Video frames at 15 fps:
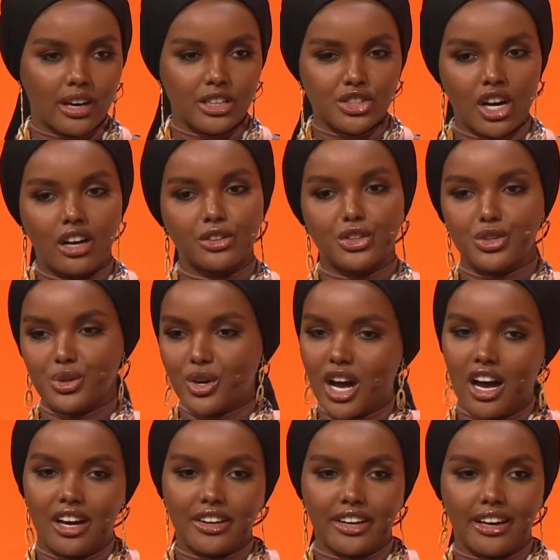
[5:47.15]
a child in
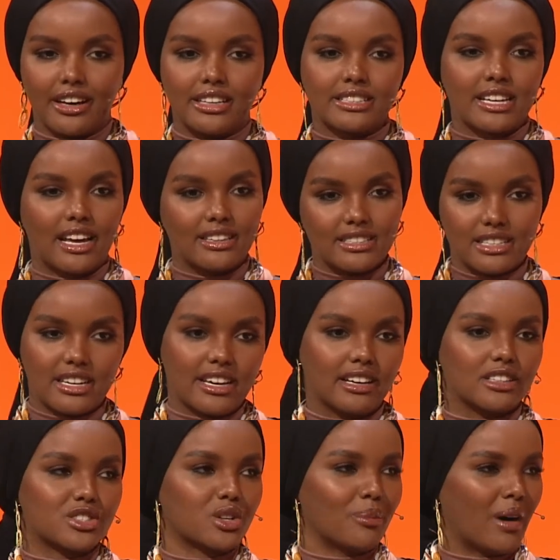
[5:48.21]
Uganda, in
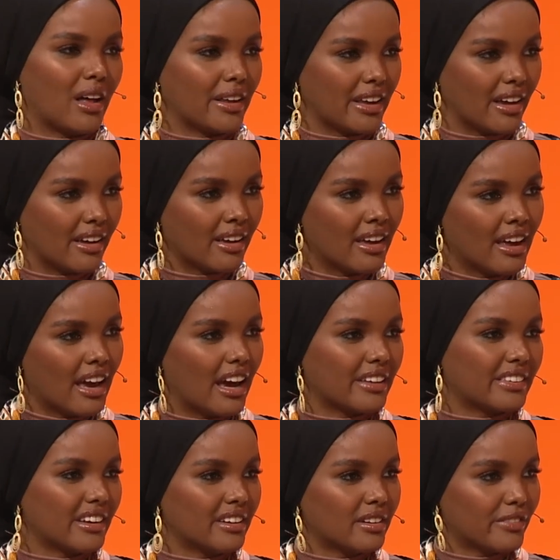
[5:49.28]
Tanzania, Somalia? At
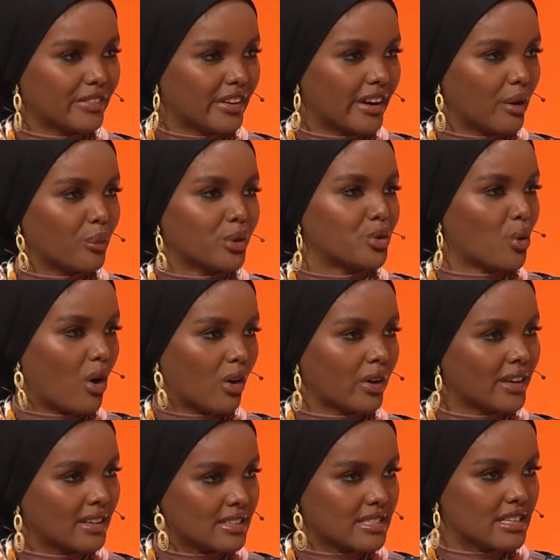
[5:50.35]
the end of the day, what do all
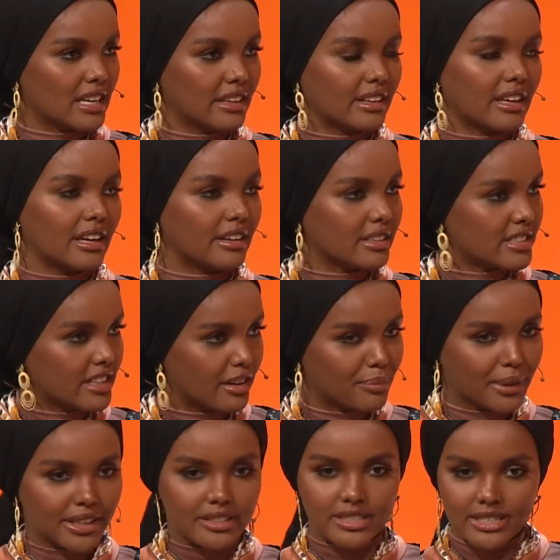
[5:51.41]
kids need? They need a safe
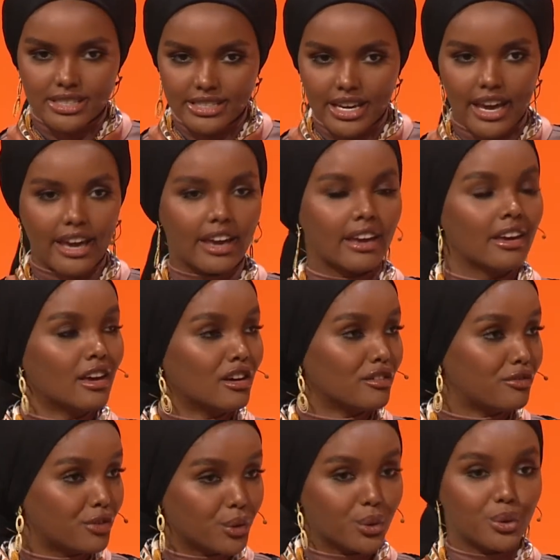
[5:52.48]
place to stay,
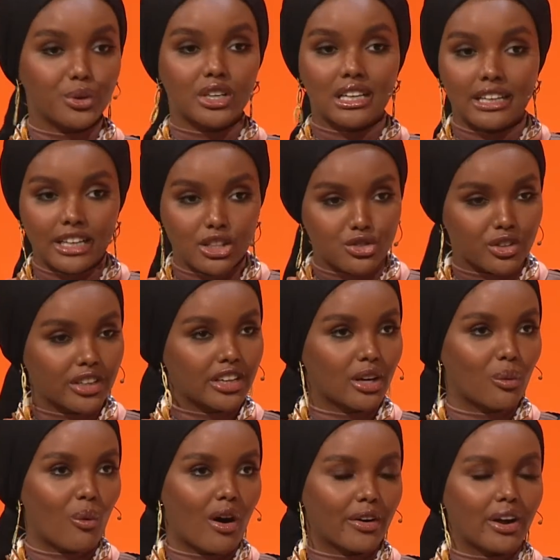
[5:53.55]
food, clean
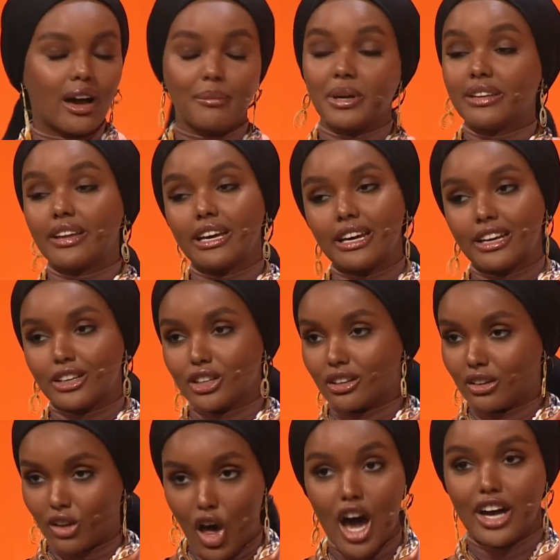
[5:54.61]
drinking water. I mean, they need a
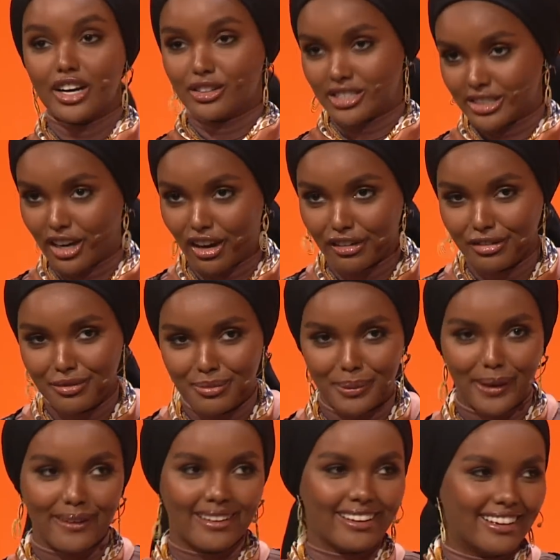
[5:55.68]
lot of stuff, but